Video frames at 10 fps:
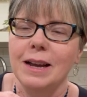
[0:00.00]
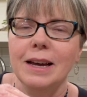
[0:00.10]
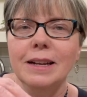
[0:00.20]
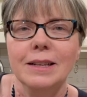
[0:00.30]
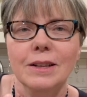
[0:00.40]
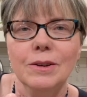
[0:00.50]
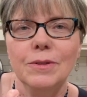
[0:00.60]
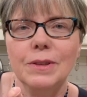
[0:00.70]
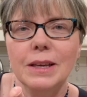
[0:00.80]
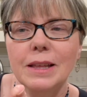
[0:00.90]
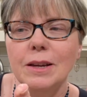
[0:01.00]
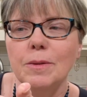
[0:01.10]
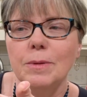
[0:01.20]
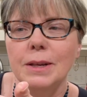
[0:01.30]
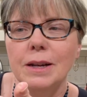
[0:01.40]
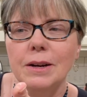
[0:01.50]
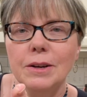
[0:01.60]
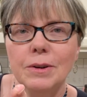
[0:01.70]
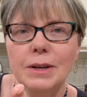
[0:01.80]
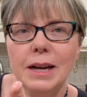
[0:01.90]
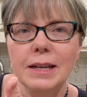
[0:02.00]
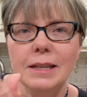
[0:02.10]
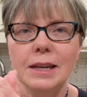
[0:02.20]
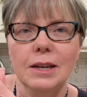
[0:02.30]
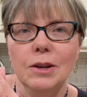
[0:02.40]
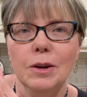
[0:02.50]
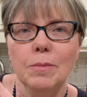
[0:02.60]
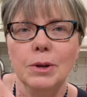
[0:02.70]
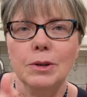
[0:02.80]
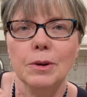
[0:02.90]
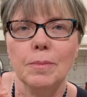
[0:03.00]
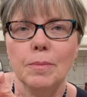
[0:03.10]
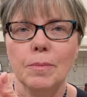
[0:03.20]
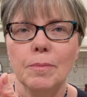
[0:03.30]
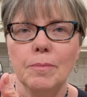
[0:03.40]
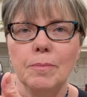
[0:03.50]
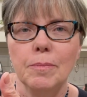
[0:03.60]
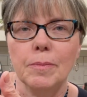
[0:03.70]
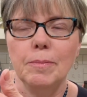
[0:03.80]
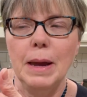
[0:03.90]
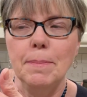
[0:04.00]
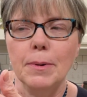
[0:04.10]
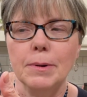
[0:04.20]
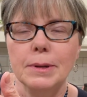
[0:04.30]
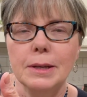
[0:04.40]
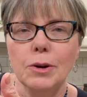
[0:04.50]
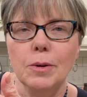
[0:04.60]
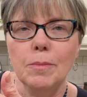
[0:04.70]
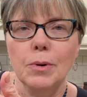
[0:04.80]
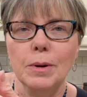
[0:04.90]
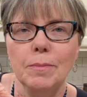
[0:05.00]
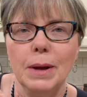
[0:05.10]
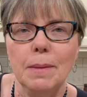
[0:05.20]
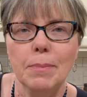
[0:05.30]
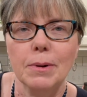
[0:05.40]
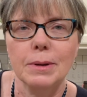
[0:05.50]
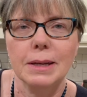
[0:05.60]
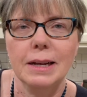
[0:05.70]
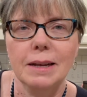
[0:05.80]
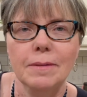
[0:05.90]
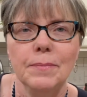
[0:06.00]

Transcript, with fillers: And it's a little thing that you set on your desk and you can put your papers, your important papers in it.